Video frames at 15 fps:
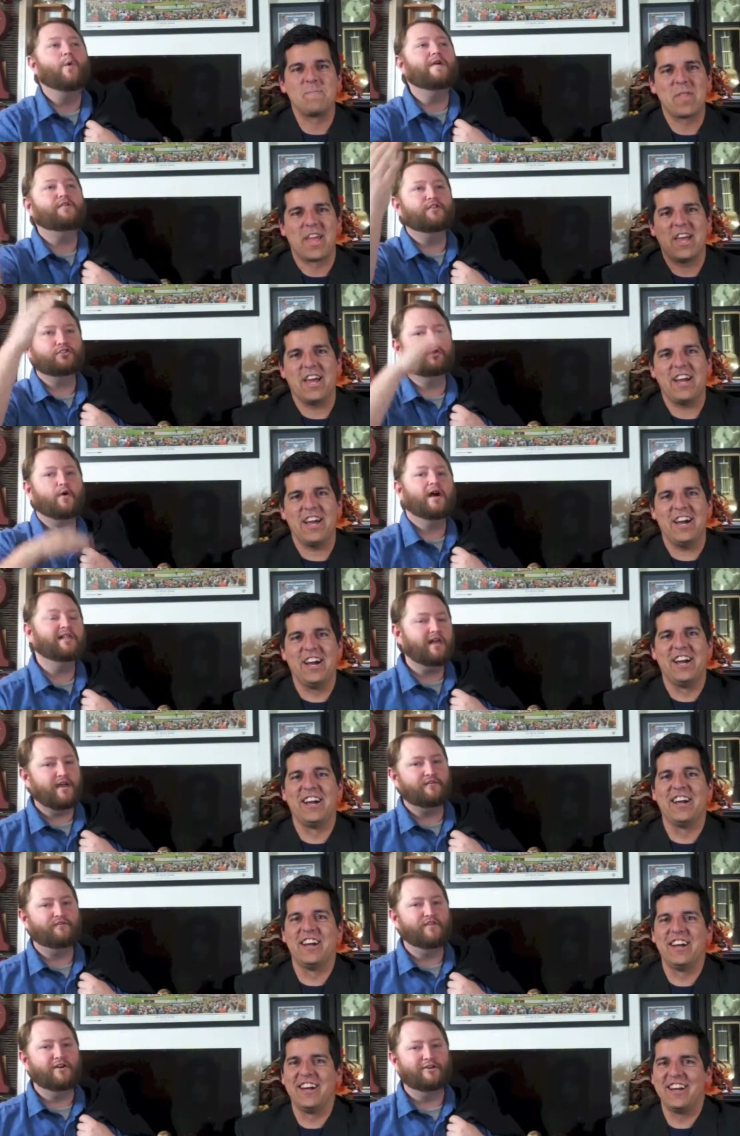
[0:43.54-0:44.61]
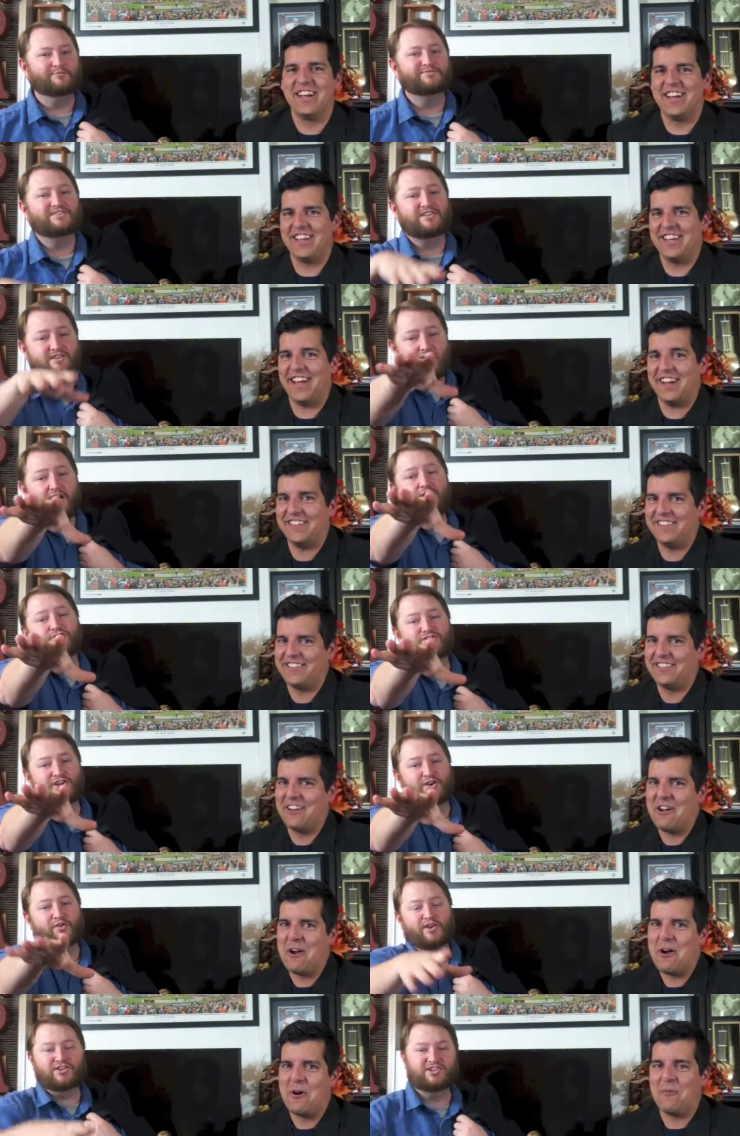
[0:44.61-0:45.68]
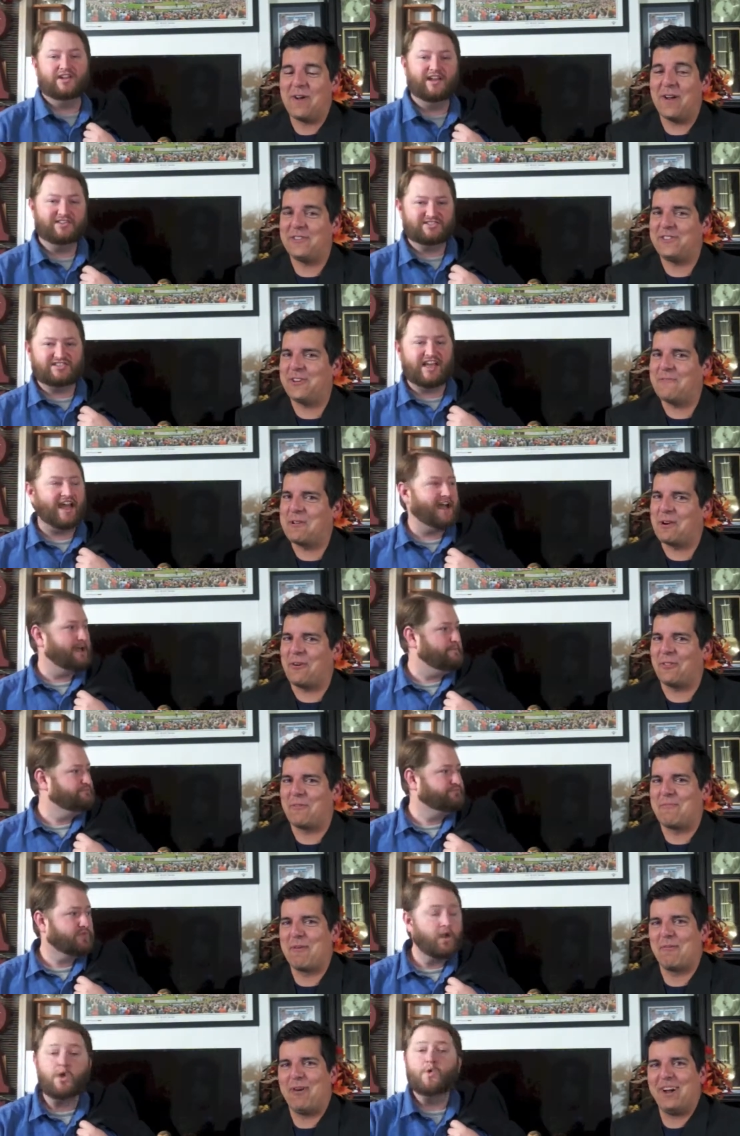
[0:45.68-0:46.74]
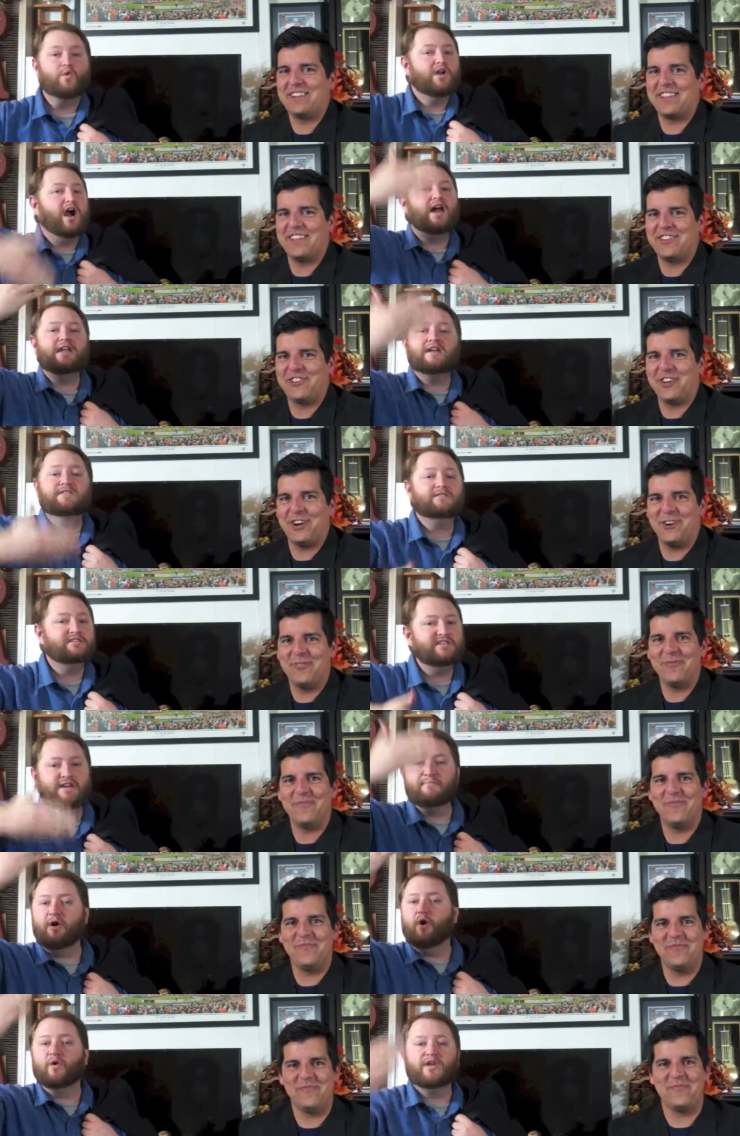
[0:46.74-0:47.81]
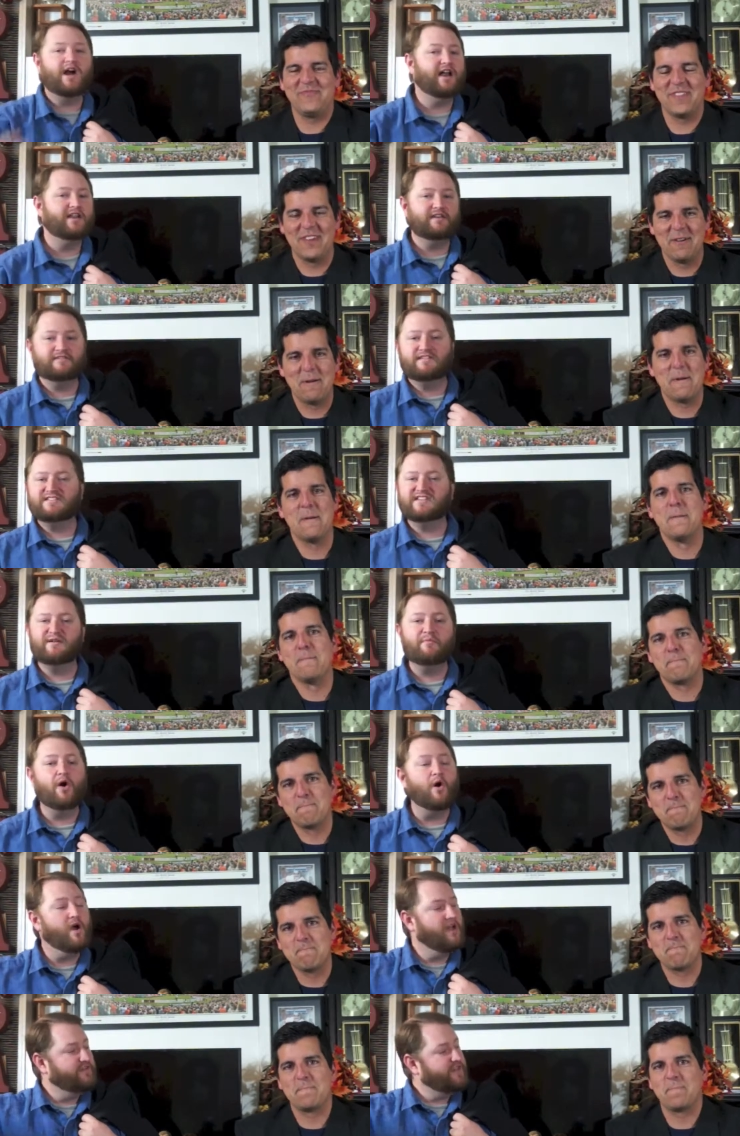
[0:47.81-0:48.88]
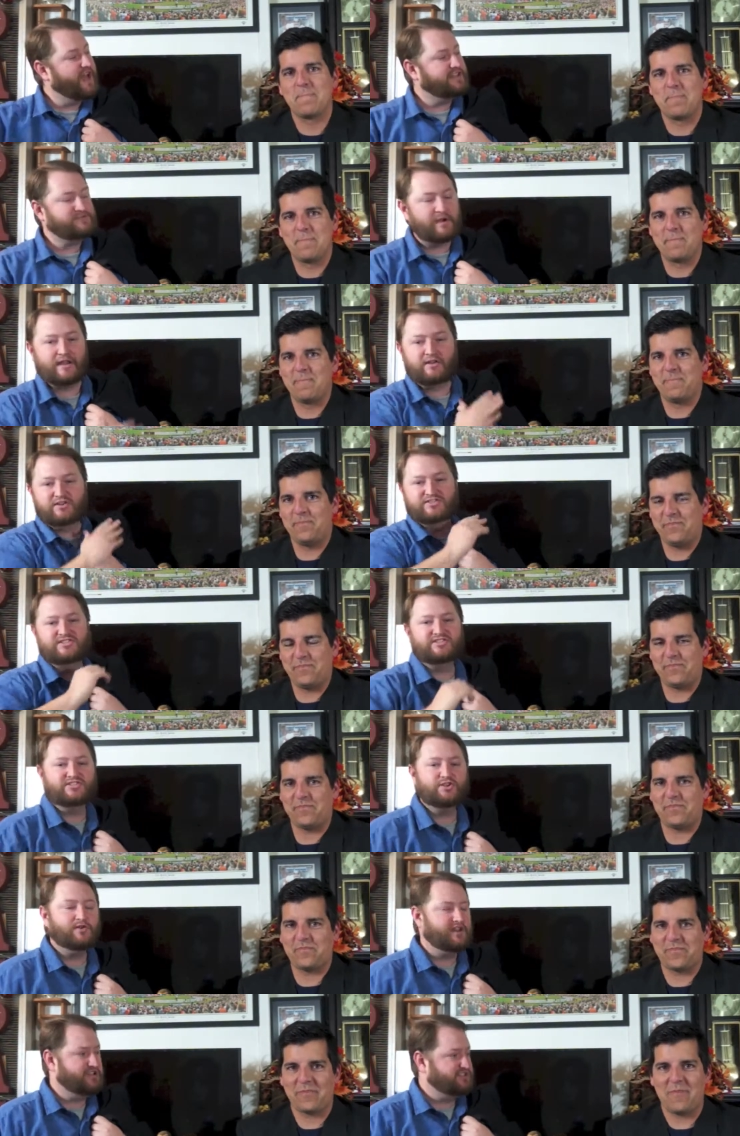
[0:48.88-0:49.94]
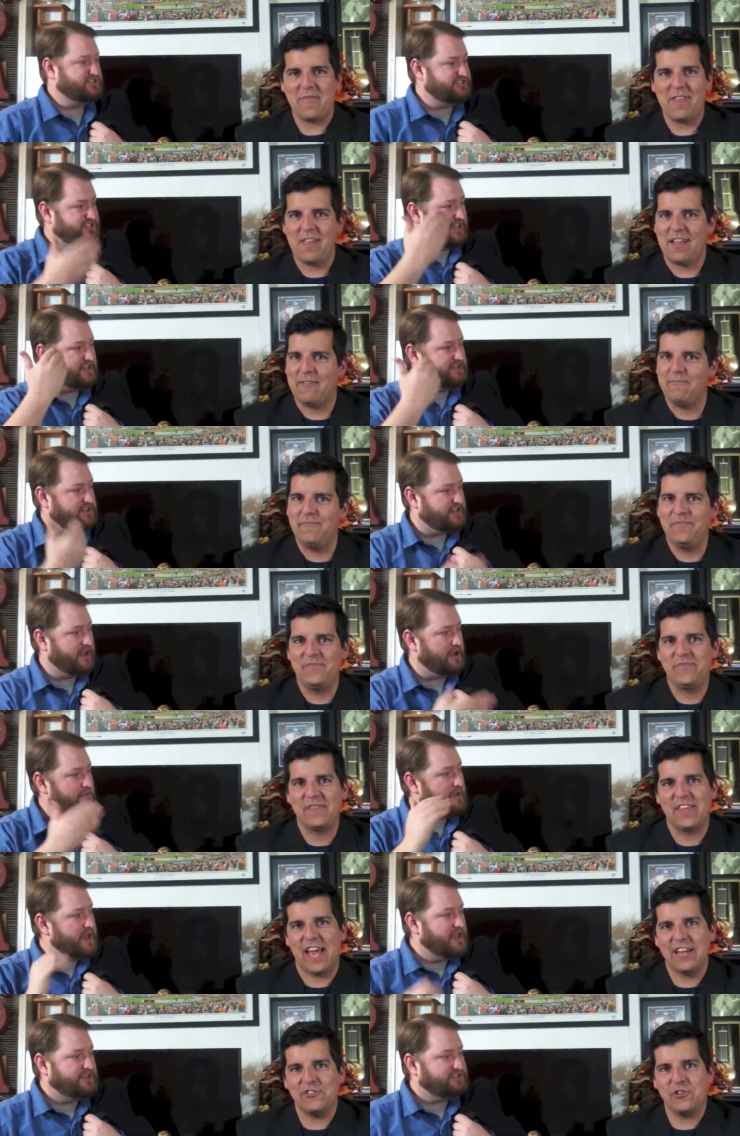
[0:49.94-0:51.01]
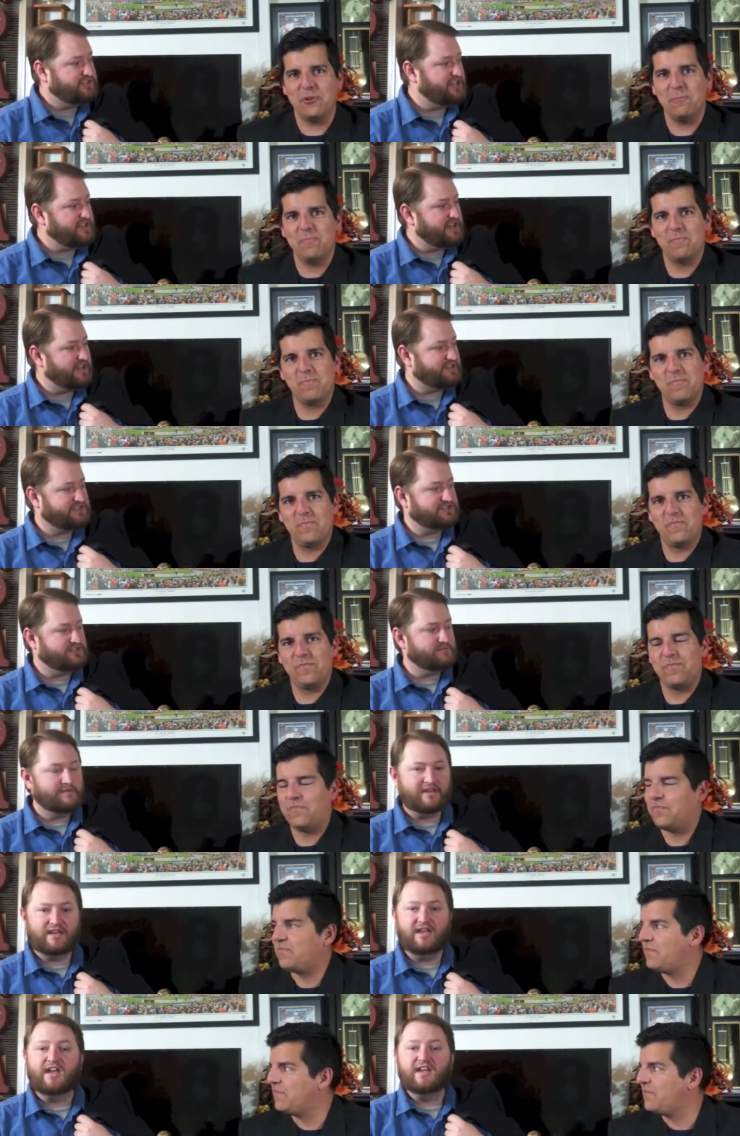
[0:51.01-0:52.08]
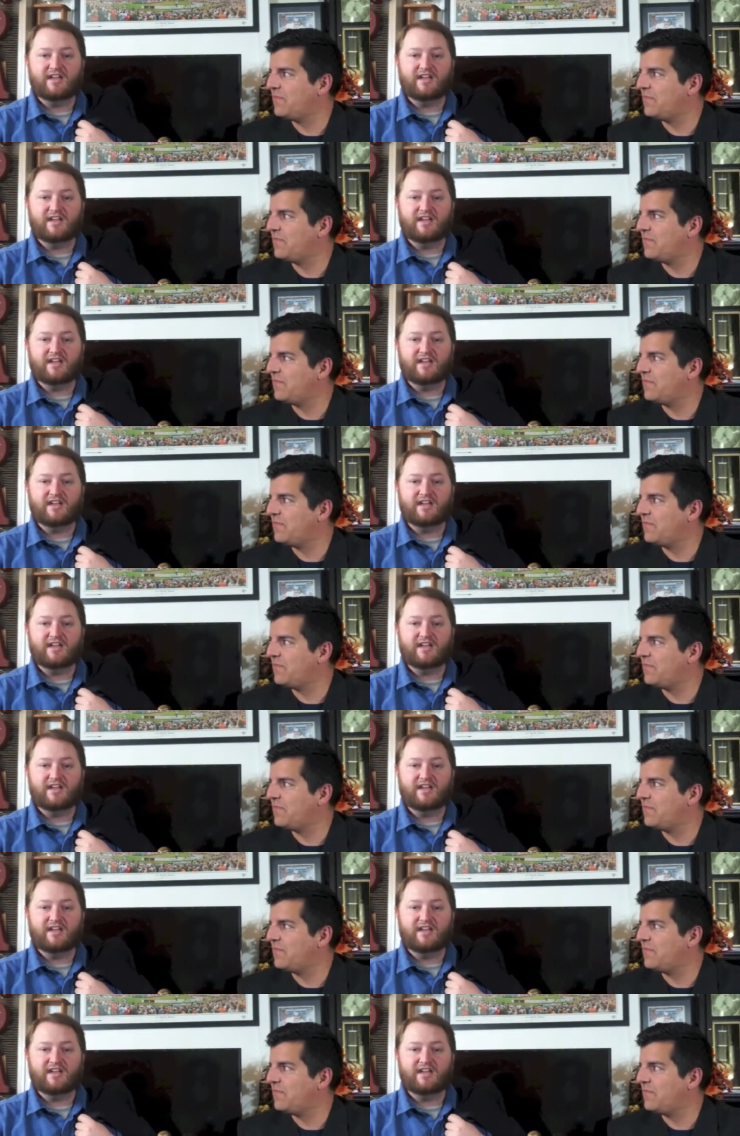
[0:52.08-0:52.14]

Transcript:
Speaker 1: With the Twilight films, the yes. younger generation we gets that. We have so many older people watching Gotta the show. Gotta get the demo. Gotta get the demo. That's why Kristen Stewart has decided to come. K-Stew. Sit next to me.